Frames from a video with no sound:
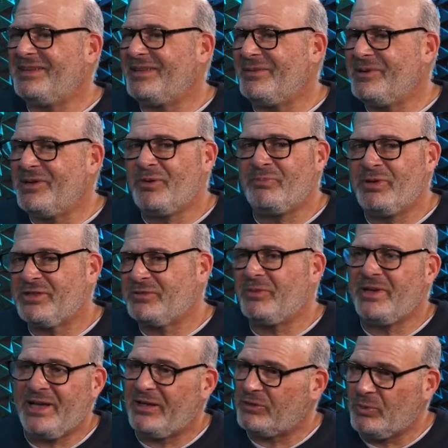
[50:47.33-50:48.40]
let me go piss
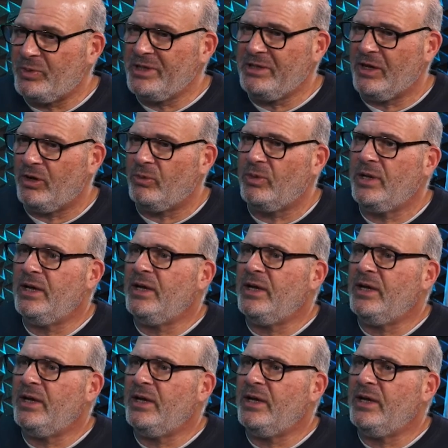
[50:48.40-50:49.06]
money out the window.